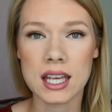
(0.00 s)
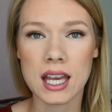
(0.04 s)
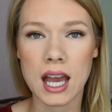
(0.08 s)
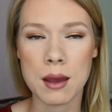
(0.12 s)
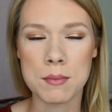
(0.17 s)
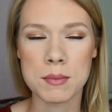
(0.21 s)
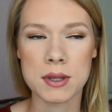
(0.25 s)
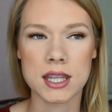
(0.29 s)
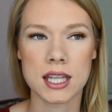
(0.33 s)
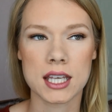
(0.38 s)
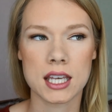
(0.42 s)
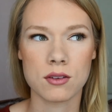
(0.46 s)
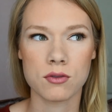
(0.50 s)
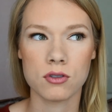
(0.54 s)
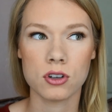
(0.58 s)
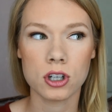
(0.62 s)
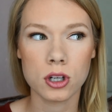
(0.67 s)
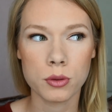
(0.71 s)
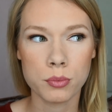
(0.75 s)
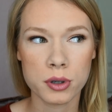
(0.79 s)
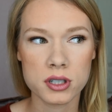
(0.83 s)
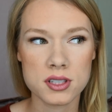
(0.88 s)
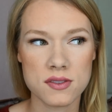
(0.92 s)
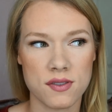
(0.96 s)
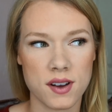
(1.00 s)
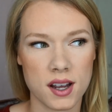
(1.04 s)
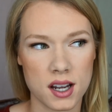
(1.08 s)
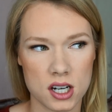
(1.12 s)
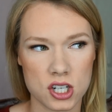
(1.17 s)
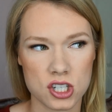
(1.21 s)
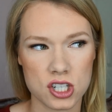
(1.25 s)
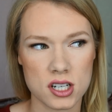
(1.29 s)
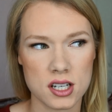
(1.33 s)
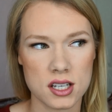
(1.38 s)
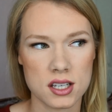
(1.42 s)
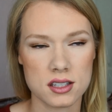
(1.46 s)
I mean, like, if you're a
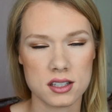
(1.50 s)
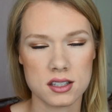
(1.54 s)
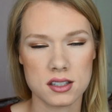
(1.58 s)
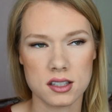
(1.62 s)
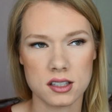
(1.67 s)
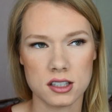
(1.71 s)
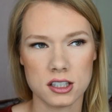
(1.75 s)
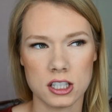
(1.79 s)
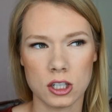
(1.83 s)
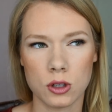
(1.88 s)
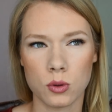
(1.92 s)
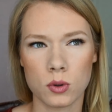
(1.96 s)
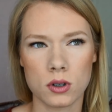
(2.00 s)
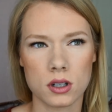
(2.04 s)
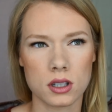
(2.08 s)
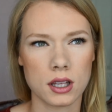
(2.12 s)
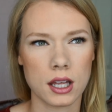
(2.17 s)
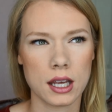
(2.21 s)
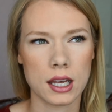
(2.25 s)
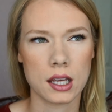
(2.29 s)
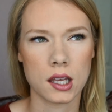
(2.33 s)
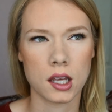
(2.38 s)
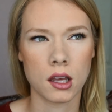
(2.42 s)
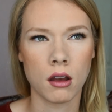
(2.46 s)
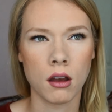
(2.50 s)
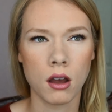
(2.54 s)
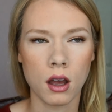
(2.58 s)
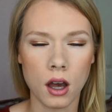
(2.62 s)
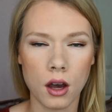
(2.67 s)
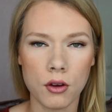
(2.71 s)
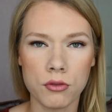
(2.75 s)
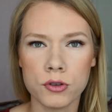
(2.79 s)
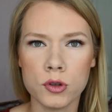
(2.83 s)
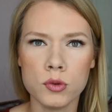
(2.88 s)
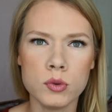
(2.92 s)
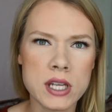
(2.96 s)
perfectionist, there were like
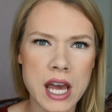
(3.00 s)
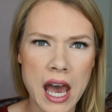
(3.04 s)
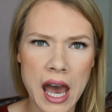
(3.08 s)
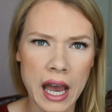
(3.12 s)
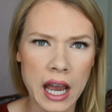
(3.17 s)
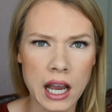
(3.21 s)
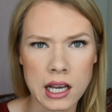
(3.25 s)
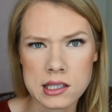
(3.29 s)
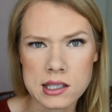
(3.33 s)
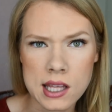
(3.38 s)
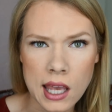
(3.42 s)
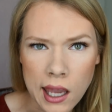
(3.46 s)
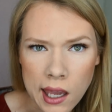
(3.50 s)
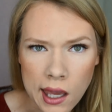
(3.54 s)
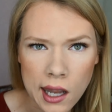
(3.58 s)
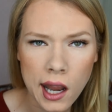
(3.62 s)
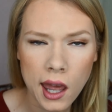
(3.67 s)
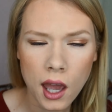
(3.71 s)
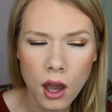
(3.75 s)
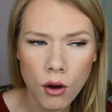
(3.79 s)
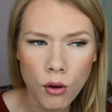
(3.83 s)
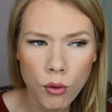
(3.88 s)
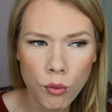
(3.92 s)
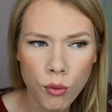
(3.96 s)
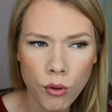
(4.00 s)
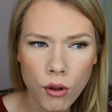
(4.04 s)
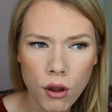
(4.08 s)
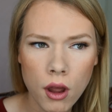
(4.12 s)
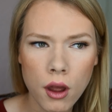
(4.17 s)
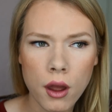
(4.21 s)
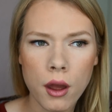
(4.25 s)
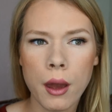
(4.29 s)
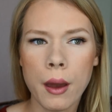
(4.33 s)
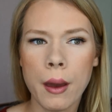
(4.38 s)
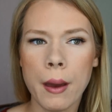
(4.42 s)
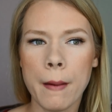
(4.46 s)
a few tags hanging out,
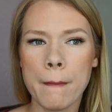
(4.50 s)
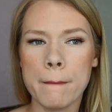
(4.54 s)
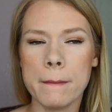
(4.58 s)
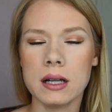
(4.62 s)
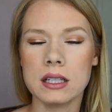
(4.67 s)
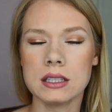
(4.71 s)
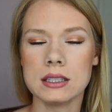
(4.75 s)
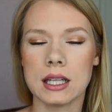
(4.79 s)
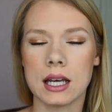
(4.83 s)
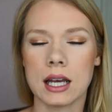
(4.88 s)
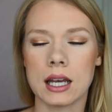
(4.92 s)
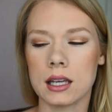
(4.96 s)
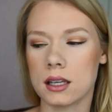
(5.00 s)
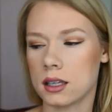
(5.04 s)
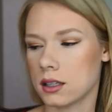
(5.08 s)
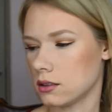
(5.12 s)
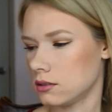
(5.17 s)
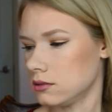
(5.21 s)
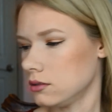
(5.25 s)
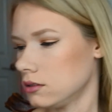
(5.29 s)
but like,